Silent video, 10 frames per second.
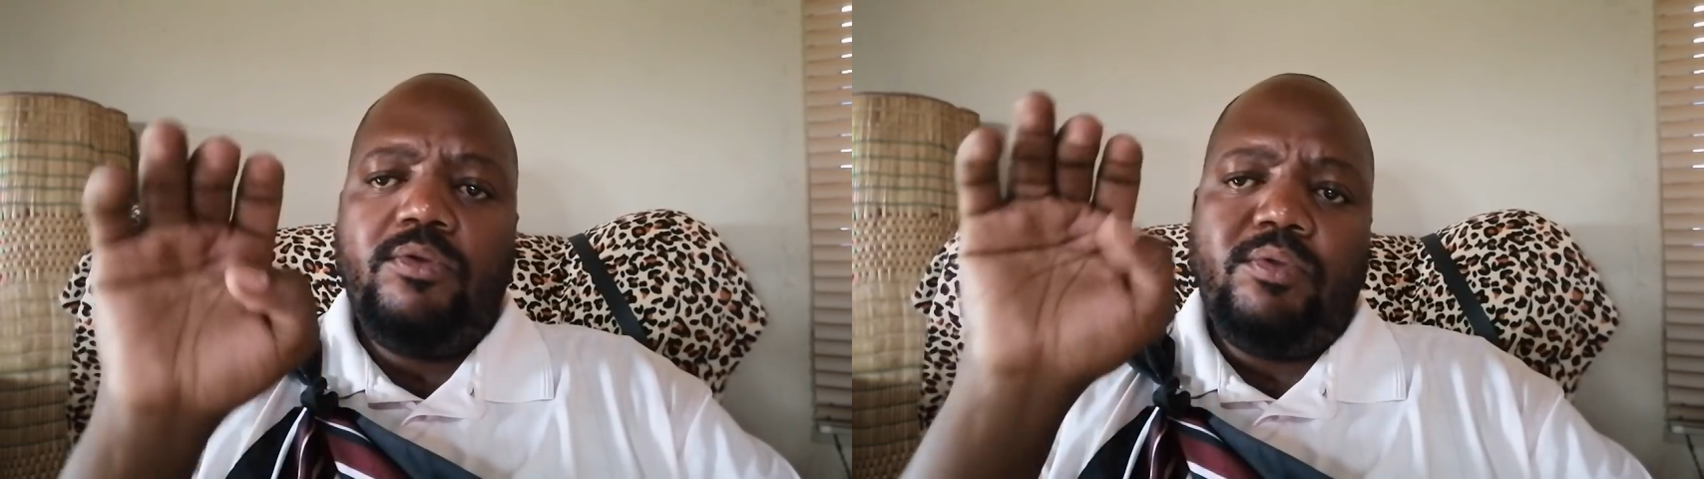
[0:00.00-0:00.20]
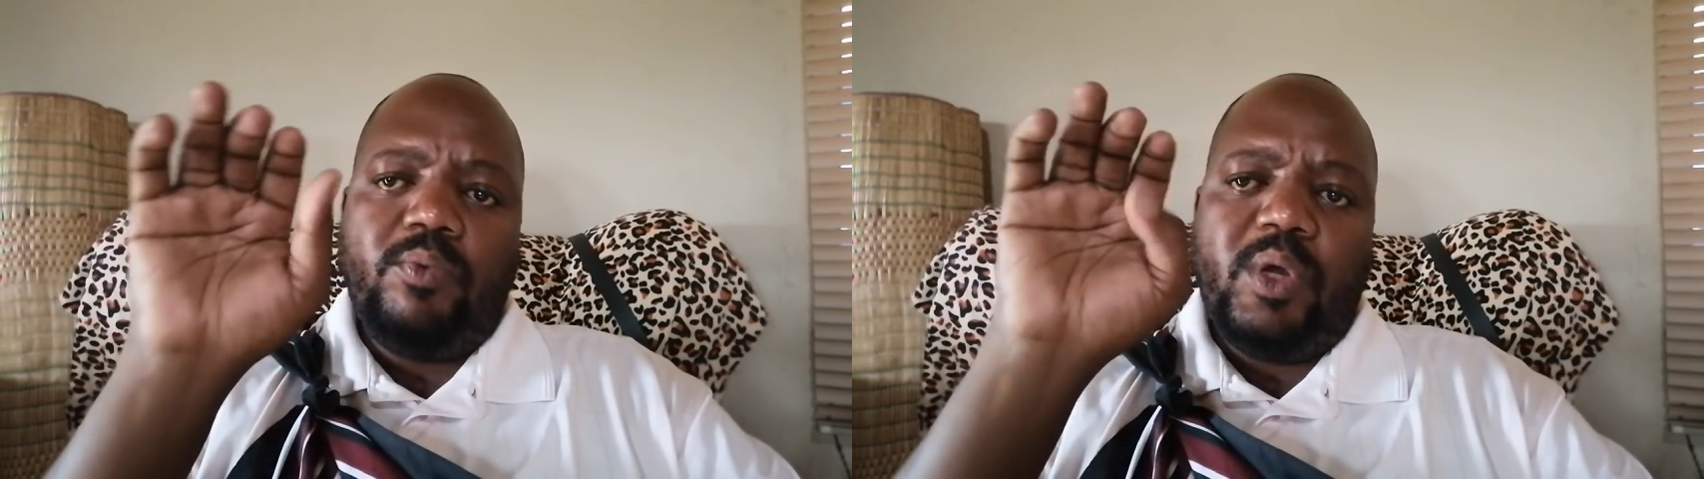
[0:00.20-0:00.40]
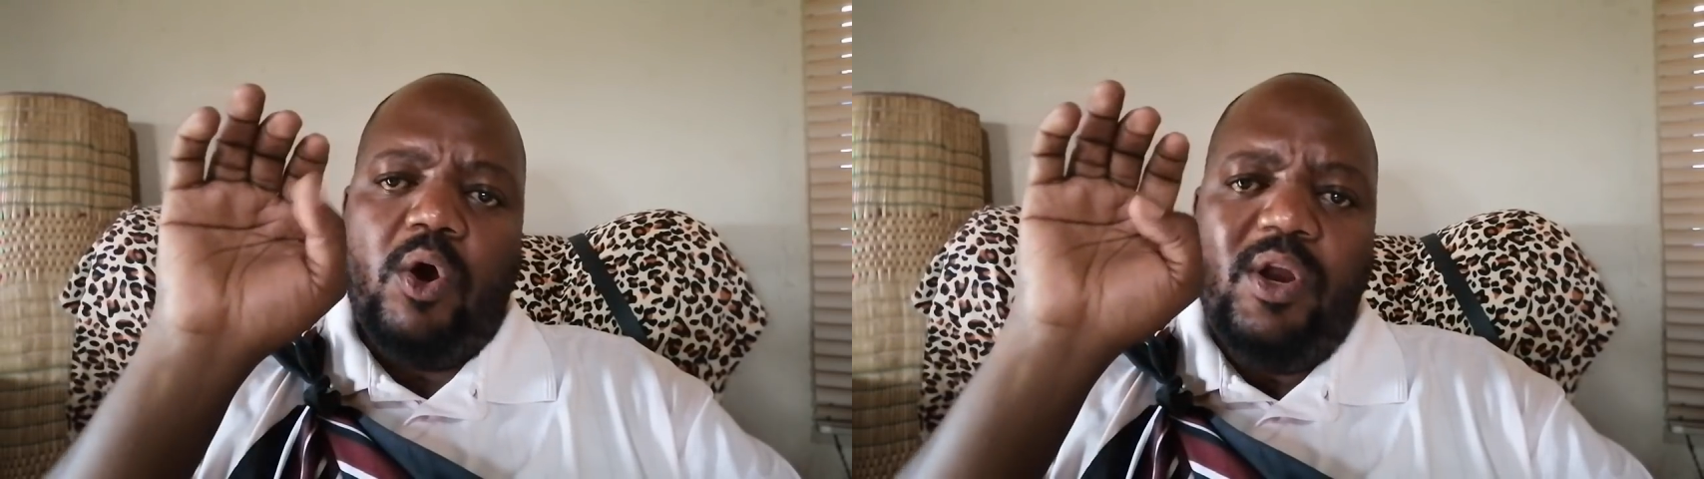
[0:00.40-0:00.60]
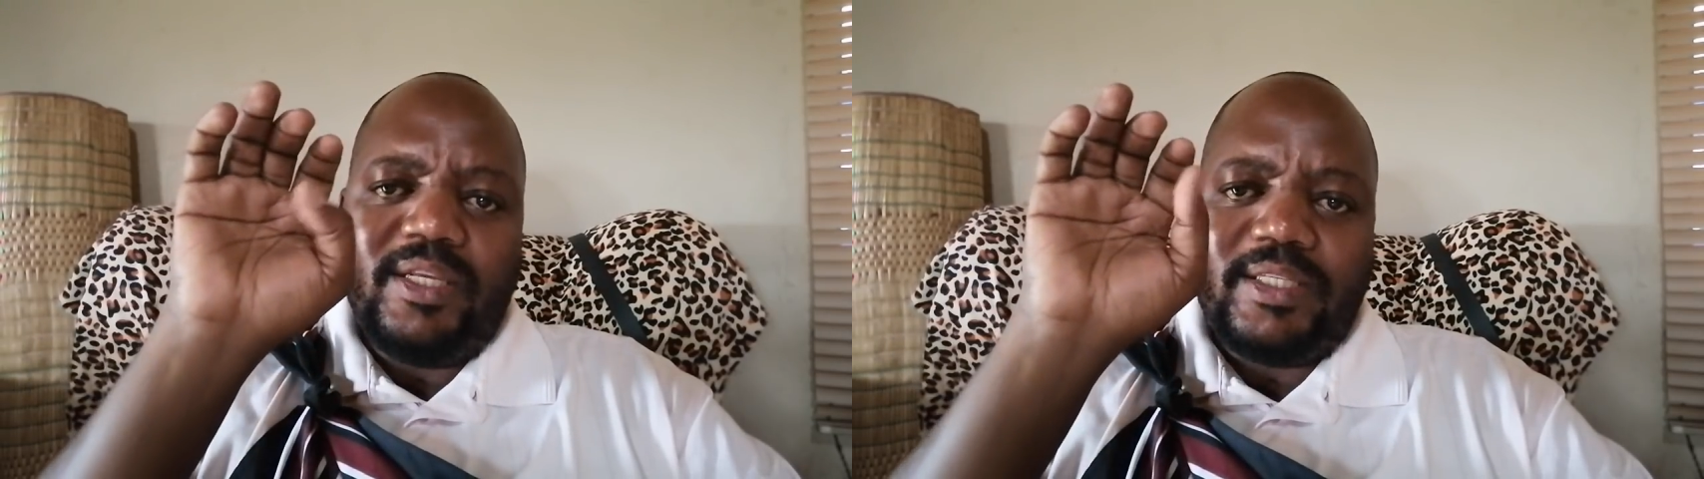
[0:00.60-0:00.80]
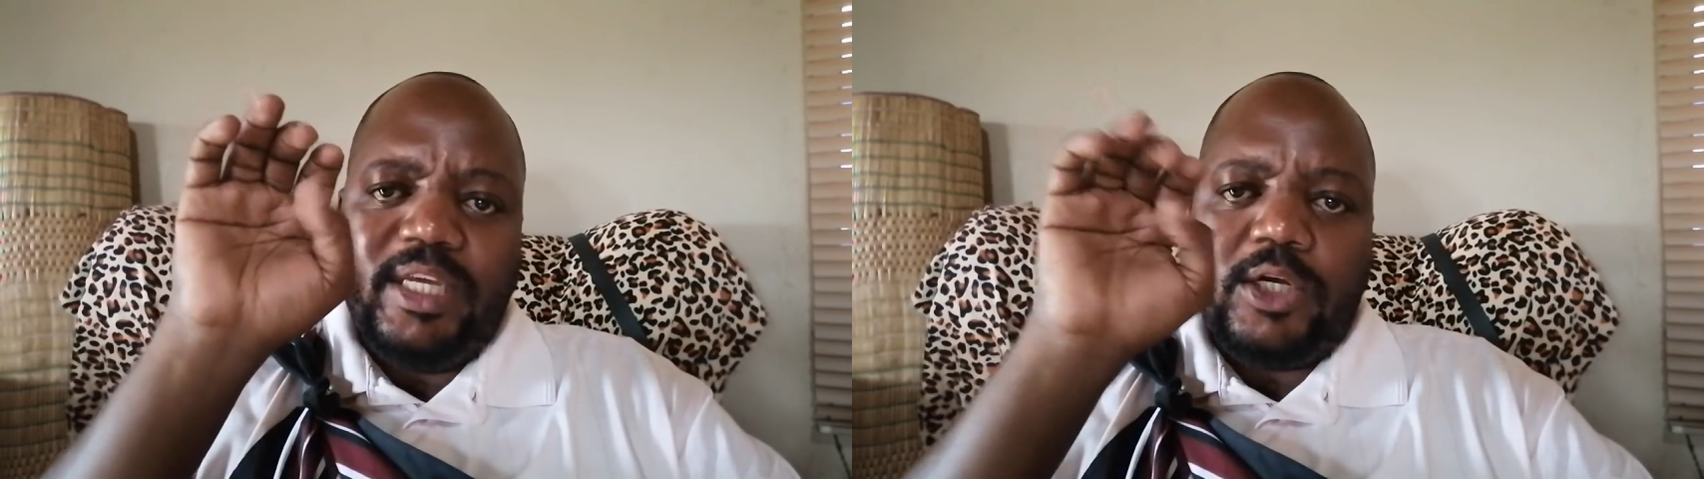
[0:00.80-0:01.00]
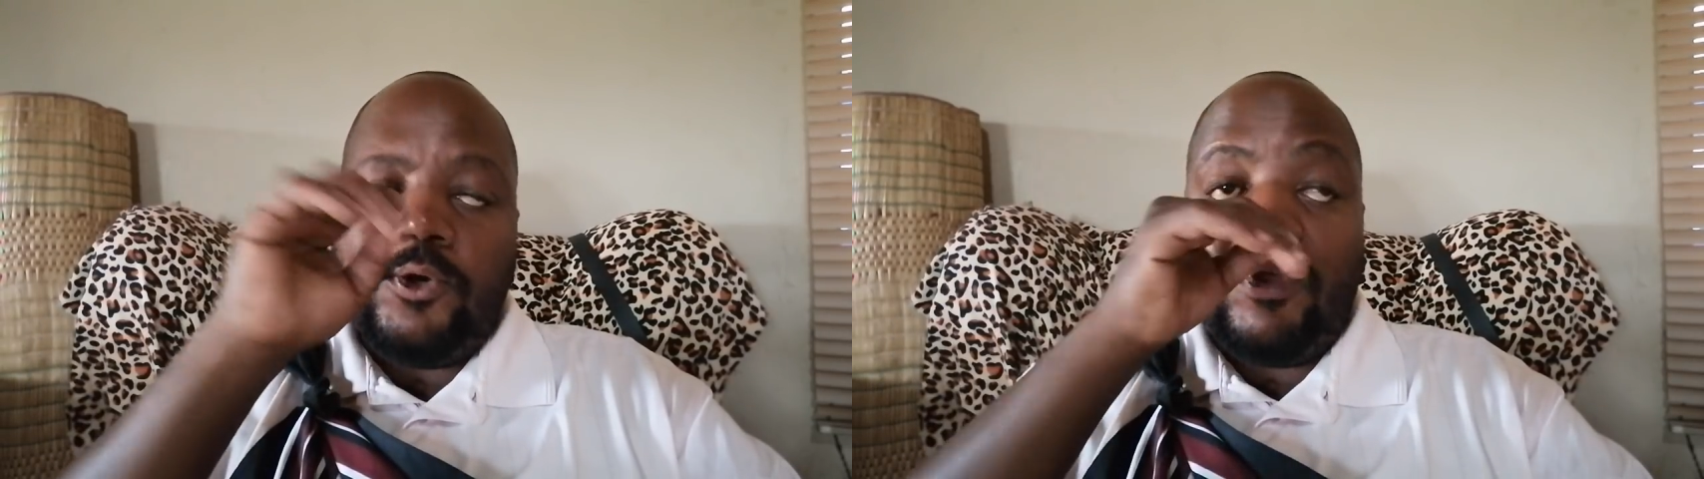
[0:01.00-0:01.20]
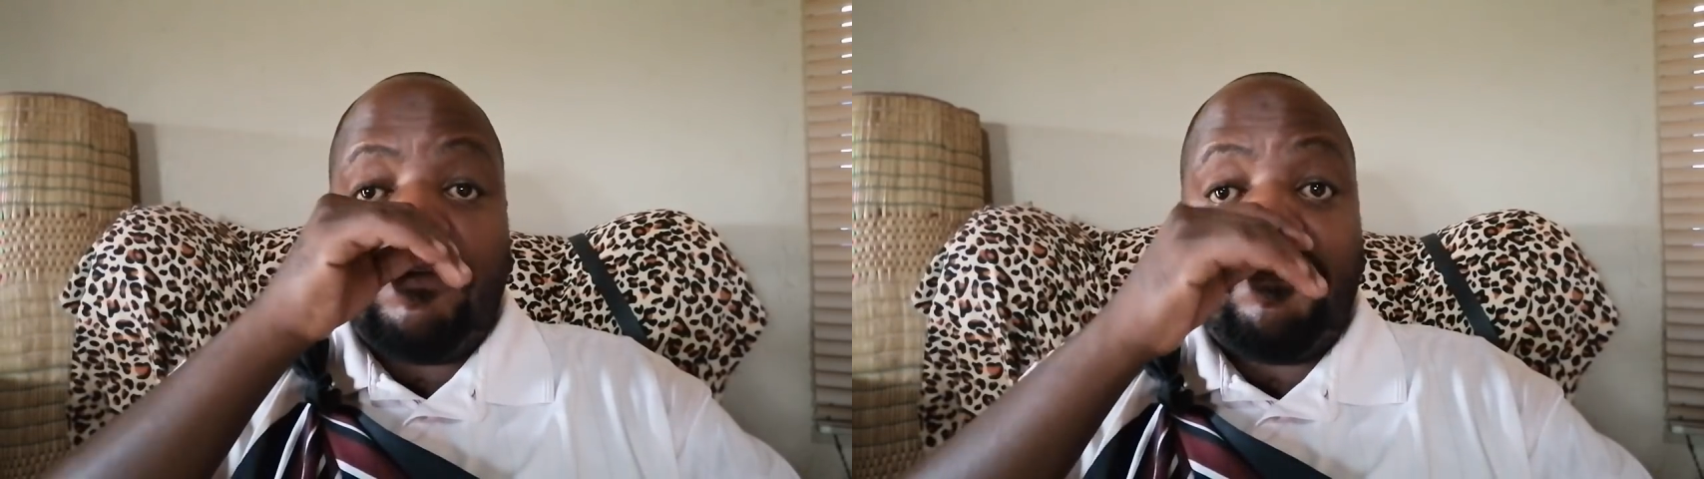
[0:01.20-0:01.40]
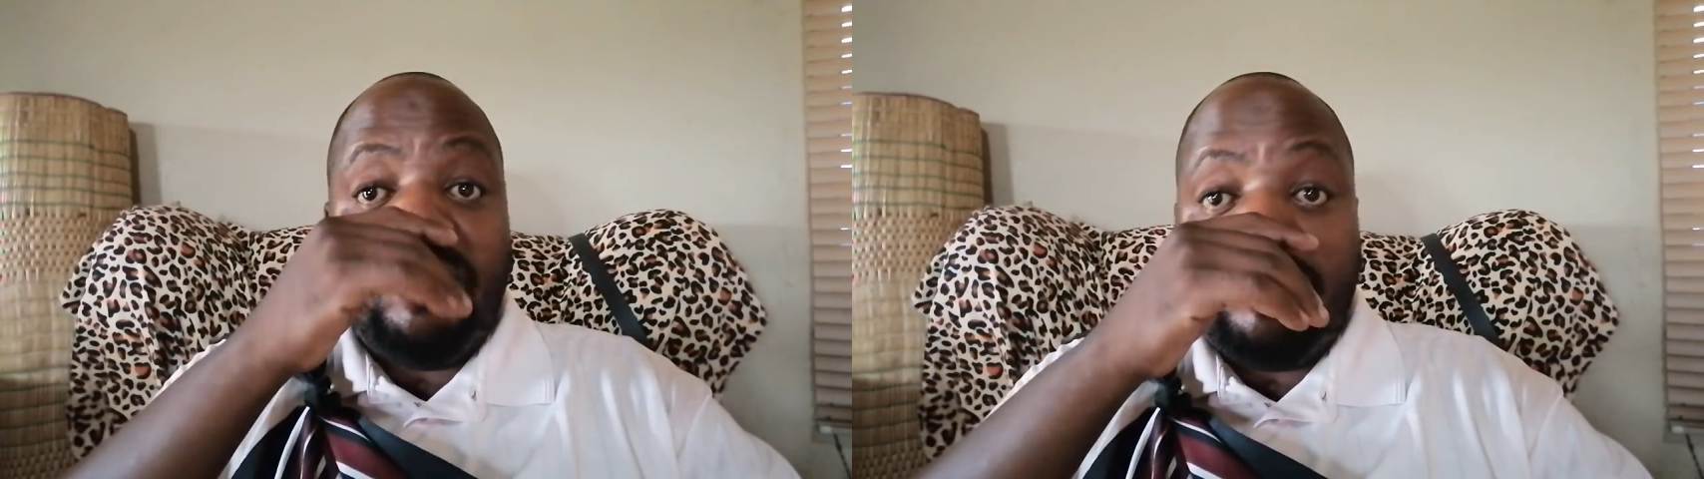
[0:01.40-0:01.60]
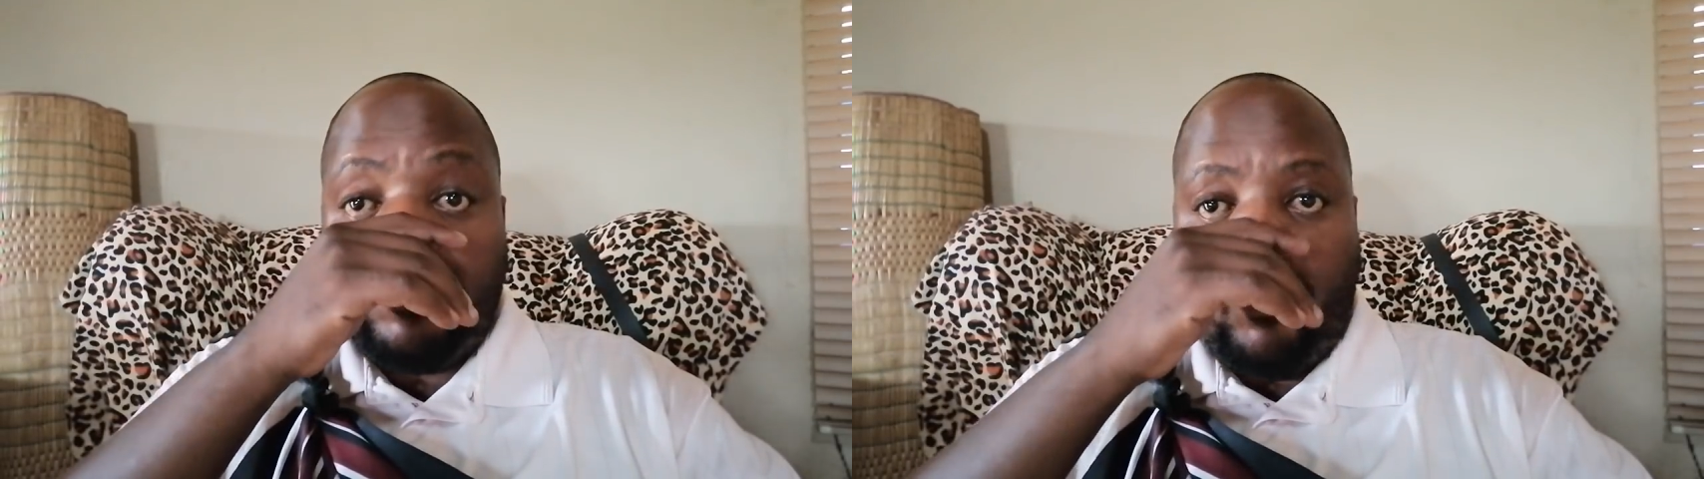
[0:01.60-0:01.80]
We always ignore the fifth